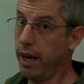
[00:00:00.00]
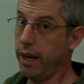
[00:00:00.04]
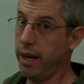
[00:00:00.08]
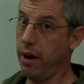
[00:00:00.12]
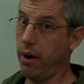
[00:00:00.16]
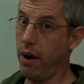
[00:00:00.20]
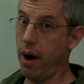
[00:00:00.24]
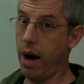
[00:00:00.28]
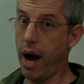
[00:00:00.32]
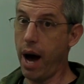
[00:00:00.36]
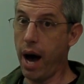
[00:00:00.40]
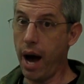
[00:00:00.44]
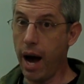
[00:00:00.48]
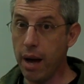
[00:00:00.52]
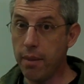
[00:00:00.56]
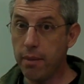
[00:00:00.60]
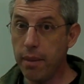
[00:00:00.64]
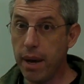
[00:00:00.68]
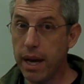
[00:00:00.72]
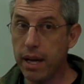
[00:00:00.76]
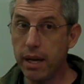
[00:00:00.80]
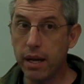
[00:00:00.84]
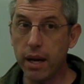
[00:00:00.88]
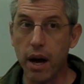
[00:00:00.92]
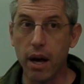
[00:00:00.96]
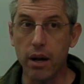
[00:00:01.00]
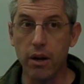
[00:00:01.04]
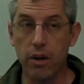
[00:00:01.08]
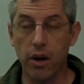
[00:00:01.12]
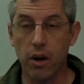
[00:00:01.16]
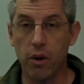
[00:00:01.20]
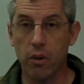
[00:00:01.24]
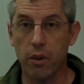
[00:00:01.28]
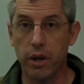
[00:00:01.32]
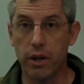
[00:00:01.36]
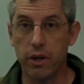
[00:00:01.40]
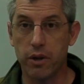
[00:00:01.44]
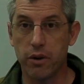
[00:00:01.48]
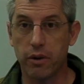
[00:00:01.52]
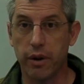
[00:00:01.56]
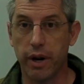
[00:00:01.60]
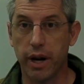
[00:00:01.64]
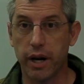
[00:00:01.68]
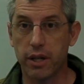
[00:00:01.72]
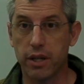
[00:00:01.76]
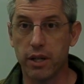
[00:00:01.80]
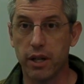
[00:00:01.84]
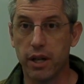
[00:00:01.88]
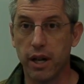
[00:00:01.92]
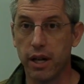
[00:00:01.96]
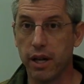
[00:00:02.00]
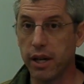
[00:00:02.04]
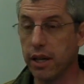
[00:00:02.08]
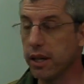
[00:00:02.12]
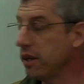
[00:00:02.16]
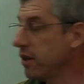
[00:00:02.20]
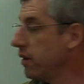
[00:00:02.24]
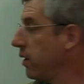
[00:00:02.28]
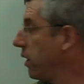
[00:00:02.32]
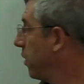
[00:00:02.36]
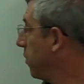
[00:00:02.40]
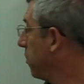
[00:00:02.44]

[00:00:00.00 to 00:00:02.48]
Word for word: Now, I may not know what direction it is,